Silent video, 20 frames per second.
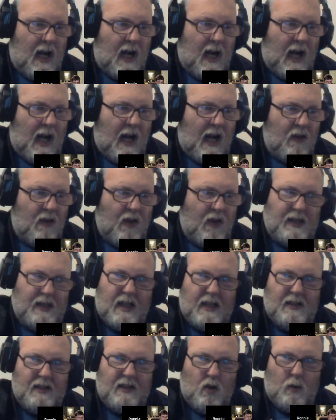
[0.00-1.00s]
think
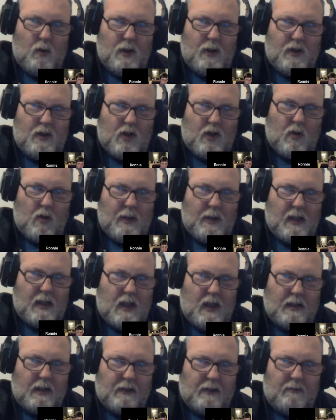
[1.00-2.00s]
I know what's going on.